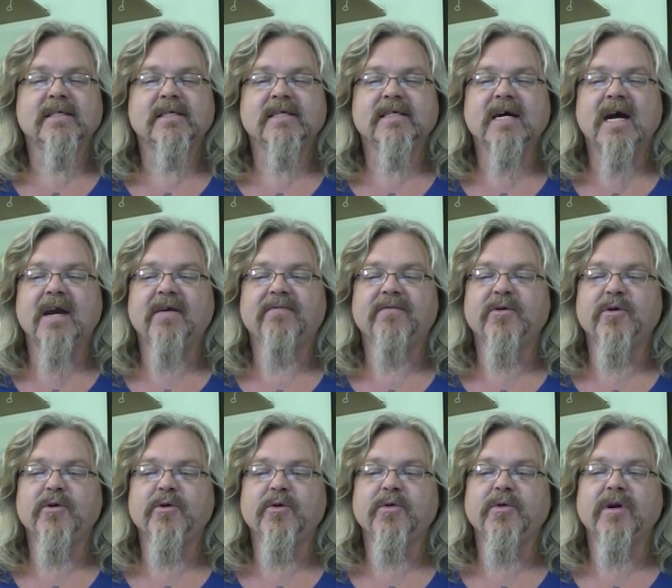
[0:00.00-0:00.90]

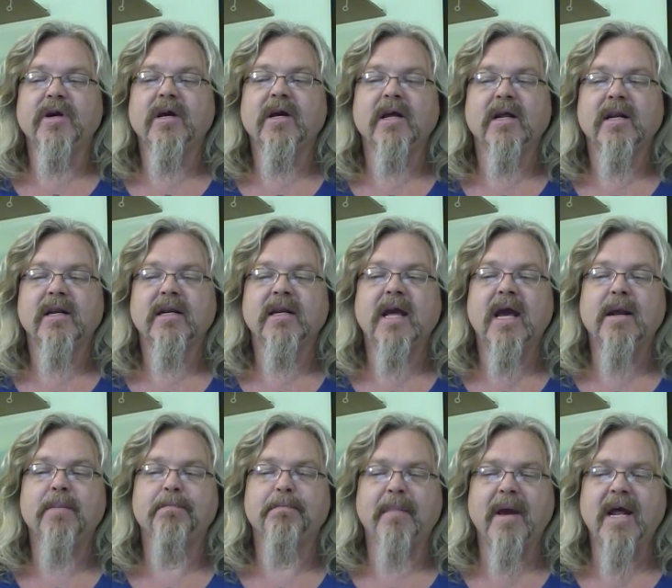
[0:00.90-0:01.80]
Typhoon
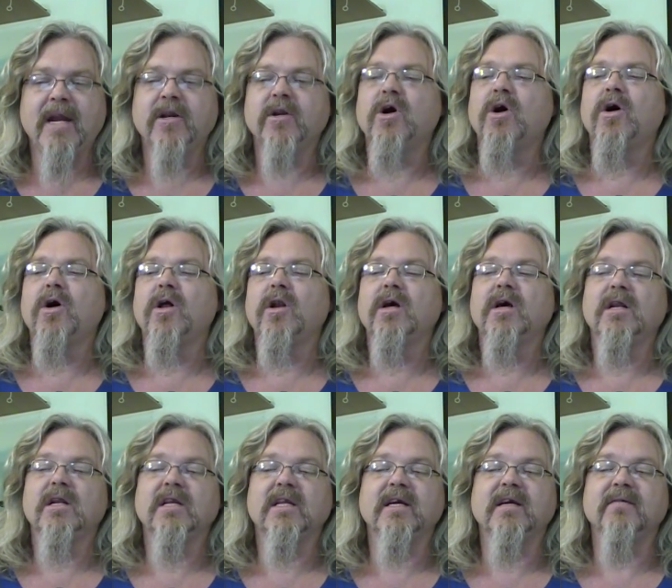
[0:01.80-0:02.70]
Nanmadol
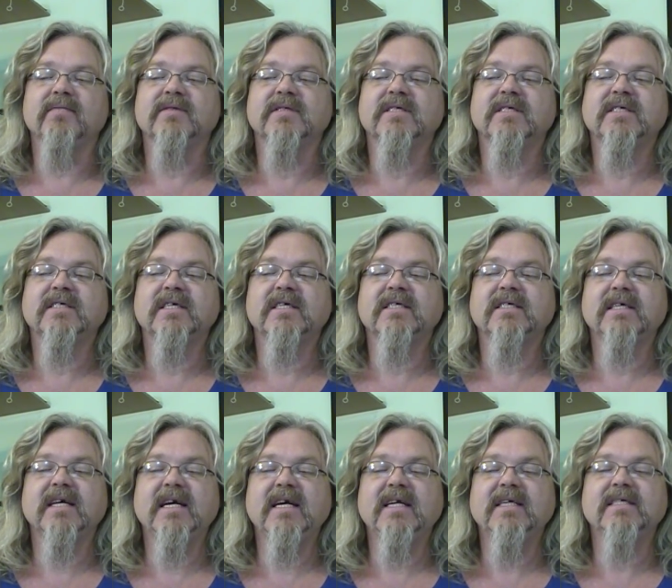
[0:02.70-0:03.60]
leaves
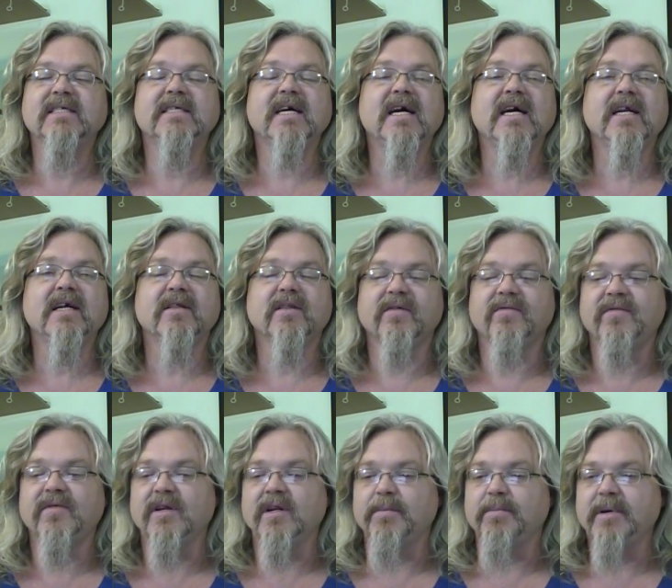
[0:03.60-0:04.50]
16 dead in the
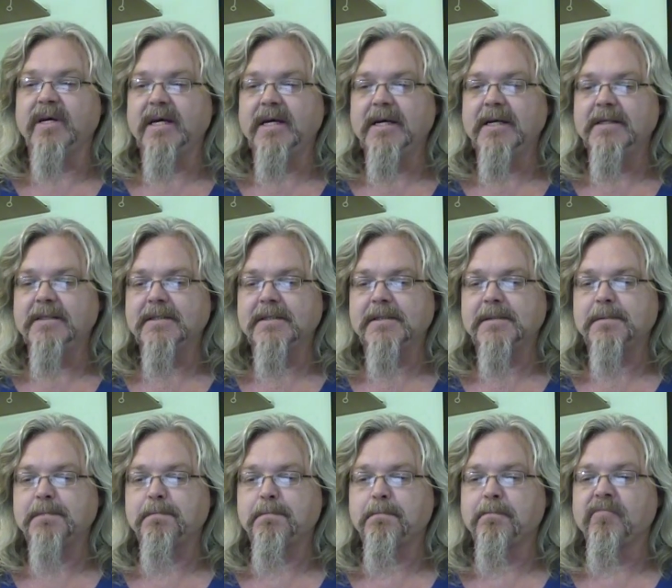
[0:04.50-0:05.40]
Philippines,
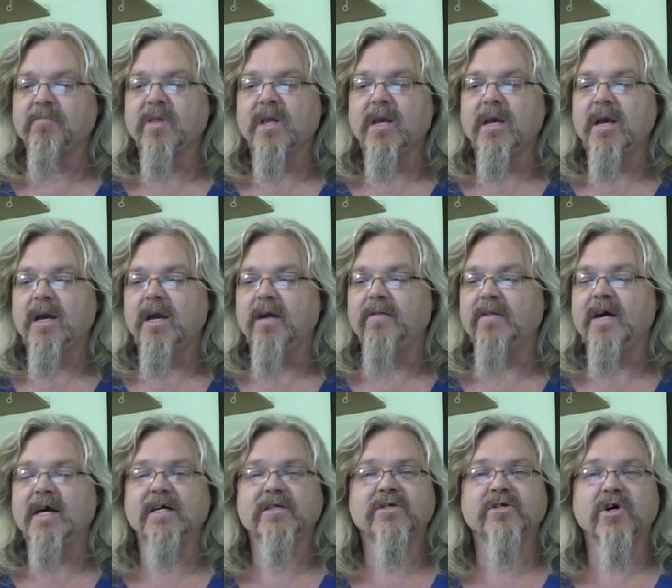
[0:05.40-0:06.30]
and
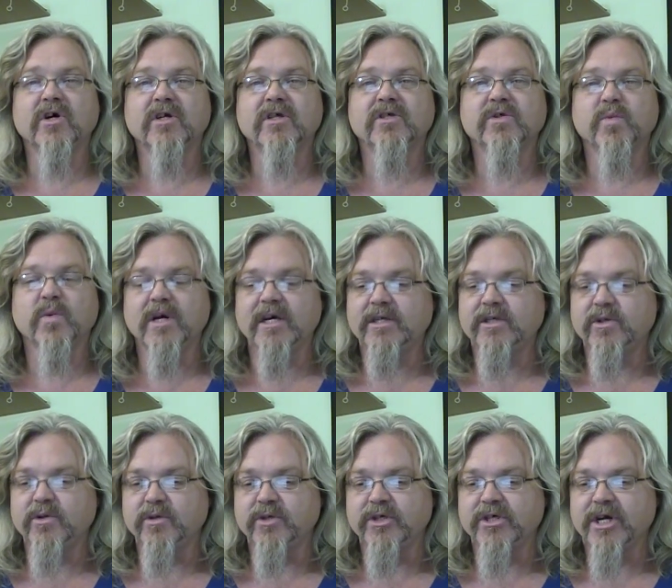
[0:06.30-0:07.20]
that it's on its way
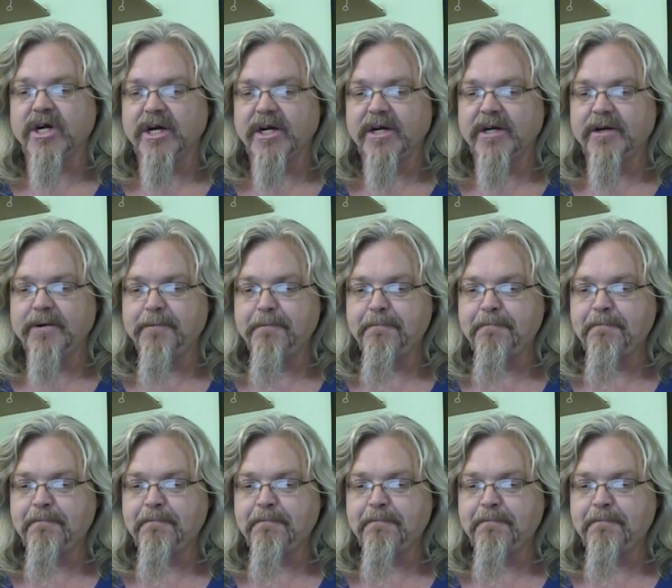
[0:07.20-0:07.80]
to China.